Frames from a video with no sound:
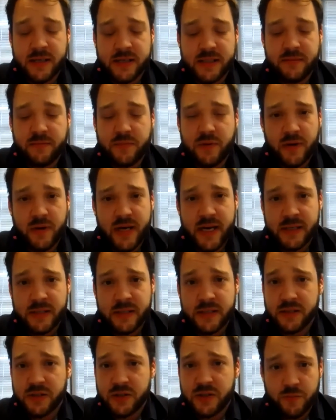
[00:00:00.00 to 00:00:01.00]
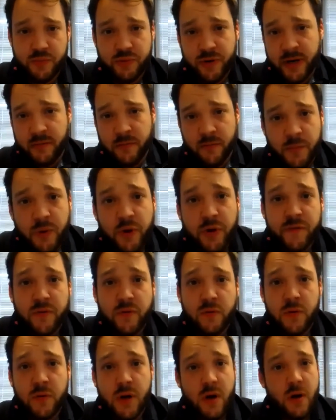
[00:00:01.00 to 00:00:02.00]
simple as debris
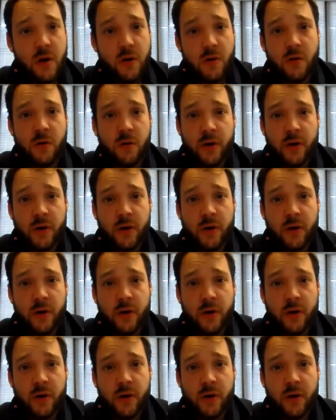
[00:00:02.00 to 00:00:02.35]
removal or